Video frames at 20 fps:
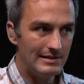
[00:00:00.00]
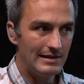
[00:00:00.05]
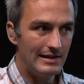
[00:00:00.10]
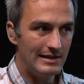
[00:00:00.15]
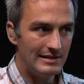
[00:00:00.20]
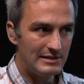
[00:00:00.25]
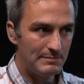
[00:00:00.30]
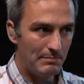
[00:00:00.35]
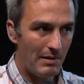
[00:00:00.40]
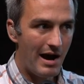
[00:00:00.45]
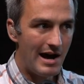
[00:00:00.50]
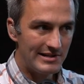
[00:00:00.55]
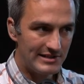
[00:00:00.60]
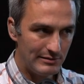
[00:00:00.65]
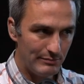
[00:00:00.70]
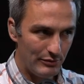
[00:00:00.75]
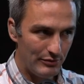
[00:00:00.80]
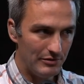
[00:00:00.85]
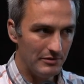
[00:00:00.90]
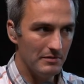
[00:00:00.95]
it, it's
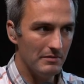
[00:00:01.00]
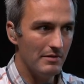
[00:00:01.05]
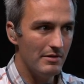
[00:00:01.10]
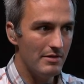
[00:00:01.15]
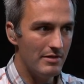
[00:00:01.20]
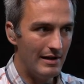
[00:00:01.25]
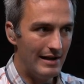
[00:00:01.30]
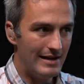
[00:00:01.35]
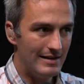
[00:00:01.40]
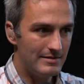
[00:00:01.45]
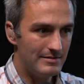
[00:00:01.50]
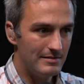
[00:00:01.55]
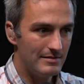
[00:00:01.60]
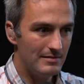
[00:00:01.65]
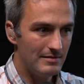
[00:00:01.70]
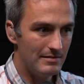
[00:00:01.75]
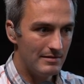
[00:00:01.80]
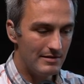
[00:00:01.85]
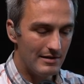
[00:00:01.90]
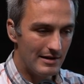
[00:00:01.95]
possible that
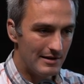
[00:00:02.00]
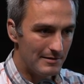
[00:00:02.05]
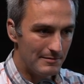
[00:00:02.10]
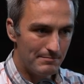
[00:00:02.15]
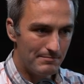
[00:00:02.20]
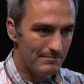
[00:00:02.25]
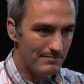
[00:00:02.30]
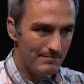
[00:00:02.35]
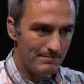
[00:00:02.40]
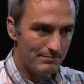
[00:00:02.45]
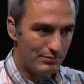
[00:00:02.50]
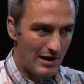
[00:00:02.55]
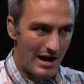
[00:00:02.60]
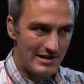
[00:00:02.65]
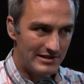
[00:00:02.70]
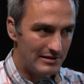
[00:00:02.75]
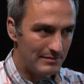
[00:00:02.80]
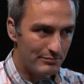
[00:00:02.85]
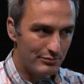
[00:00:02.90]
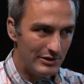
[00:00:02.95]
the
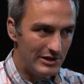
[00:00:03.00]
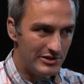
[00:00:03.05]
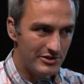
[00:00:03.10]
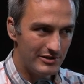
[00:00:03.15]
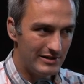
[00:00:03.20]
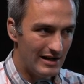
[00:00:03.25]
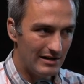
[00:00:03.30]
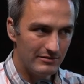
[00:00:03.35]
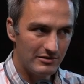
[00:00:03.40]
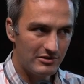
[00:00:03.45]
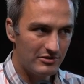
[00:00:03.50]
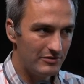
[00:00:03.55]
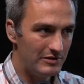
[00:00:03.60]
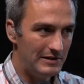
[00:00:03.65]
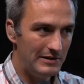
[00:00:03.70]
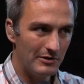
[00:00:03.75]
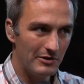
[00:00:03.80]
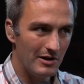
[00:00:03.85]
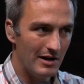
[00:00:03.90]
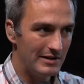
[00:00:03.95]
Protestant preacher down the street
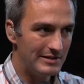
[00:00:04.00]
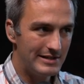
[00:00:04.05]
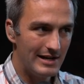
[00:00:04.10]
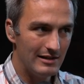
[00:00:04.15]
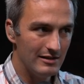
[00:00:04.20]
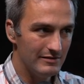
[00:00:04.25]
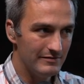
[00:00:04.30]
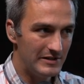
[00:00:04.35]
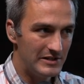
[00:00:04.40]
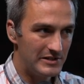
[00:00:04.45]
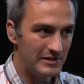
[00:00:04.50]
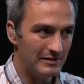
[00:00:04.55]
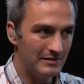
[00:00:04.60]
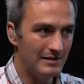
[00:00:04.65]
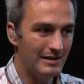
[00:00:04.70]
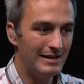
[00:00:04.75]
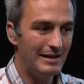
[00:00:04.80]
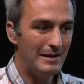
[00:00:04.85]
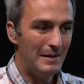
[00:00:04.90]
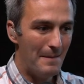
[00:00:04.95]
or on television
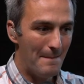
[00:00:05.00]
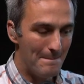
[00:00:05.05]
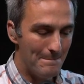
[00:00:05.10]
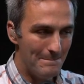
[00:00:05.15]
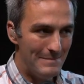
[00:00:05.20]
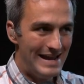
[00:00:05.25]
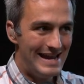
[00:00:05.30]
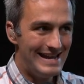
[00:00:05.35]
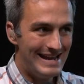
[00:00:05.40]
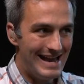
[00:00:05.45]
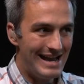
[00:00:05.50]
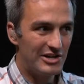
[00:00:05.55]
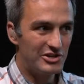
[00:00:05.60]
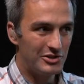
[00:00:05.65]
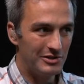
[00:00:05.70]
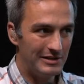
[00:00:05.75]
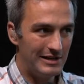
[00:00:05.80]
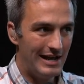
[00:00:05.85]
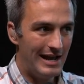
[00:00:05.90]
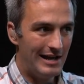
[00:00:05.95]
may
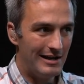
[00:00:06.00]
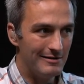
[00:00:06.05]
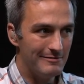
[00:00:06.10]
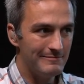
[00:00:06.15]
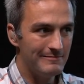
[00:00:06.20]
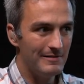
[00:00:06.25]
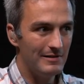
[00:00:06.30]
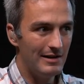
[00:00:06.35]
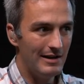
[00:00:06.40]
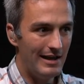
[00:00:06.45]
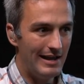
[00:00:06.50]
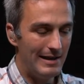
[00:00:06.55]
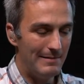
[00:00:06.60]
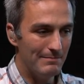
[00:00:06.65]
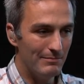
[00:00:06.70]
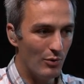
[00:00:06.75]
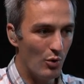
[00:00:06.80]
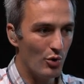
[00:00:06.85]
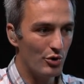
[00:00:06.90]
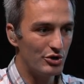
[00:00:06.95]
actually have a
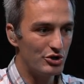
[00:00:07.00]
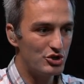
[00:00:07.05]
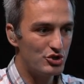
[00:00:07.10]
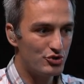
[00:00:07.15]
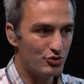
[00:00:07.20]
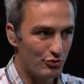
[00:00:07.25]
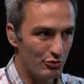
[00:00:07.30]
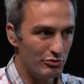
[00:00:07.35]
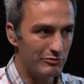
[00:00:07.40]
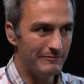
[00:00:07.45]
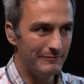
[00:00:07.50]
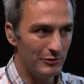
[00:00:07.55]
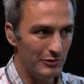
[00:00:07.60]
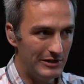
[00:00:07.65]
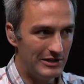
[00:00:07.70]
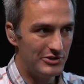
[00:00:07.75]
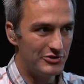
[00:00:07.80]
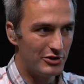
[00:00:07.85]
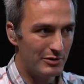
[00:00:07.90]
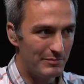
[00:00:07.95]
more truthful
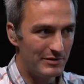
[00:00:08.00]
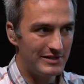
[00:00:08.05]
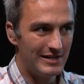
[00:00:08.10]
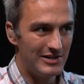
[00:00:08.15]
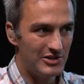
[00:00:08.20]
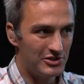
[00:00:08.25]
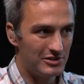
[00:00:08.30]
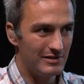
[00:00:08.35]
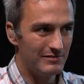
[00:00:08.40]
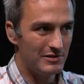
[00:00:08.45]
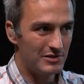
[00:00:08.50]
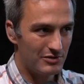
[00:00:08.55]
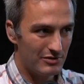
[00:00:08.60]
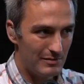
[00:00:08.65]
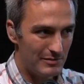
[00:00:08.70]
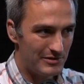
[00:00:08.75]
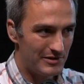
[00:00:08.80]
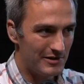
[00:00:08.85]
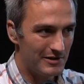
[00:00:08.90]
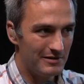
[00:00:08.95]
interpretation of the
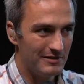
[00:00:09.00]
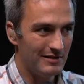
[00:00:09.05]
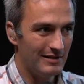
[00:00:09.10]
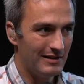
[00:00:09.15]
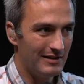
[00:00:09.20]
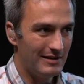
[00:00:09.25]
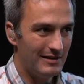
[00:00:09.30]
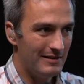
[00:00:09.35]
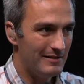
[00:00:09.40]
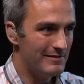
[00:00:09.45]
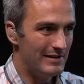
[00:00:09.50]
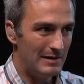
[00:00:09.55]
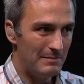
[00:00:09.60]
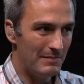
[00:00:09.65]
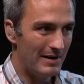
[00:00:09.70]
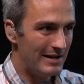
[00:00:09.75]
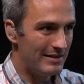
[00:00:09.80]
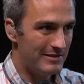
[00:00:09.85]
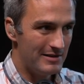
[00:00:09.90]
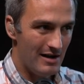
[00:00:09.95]
Scripture than
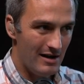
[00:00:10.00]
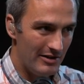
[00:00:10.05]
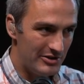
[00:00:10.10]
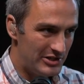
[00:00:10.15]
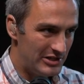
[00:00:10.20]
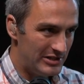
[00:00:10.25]
my theology